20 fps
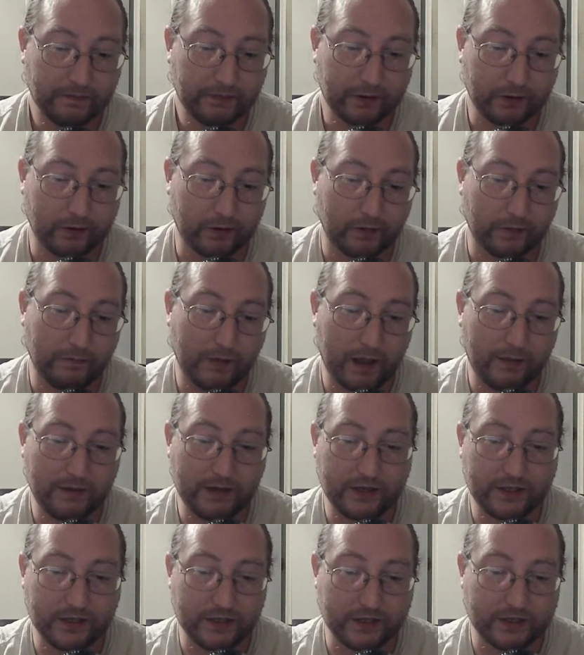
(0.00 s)
or
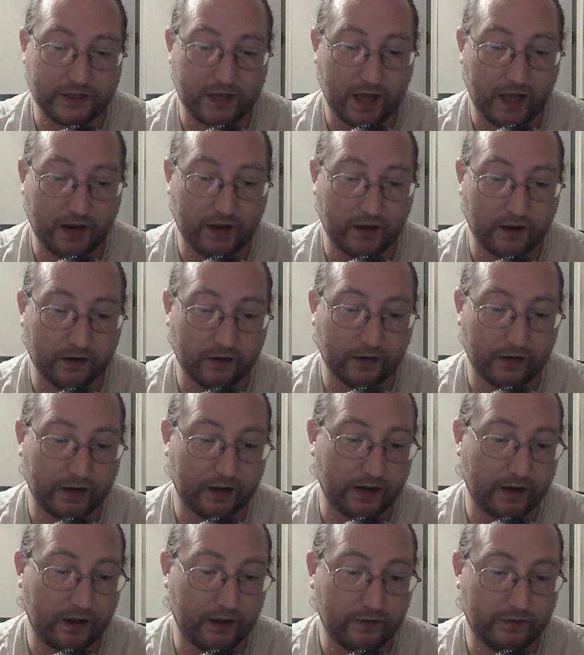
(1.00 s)
maybe just not hungry
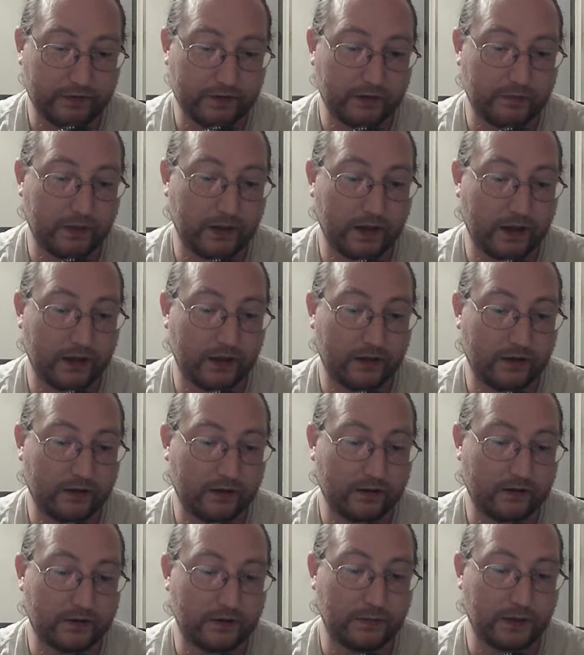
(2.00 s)
enough to be
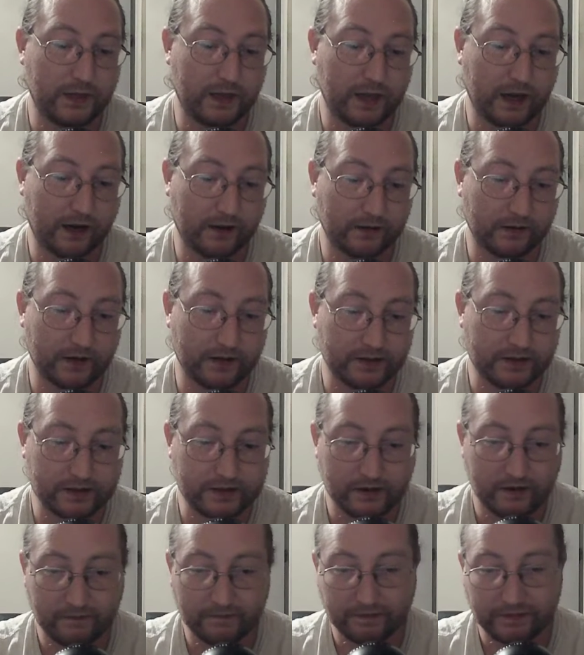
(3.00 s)

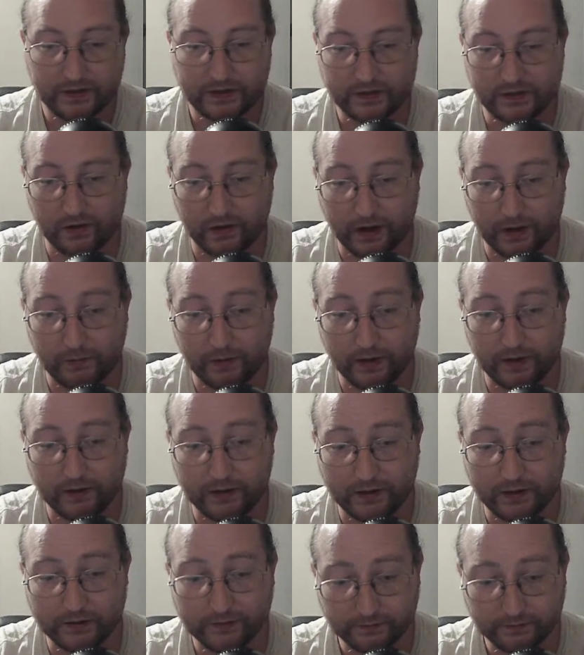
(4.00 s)
careless. So I went on.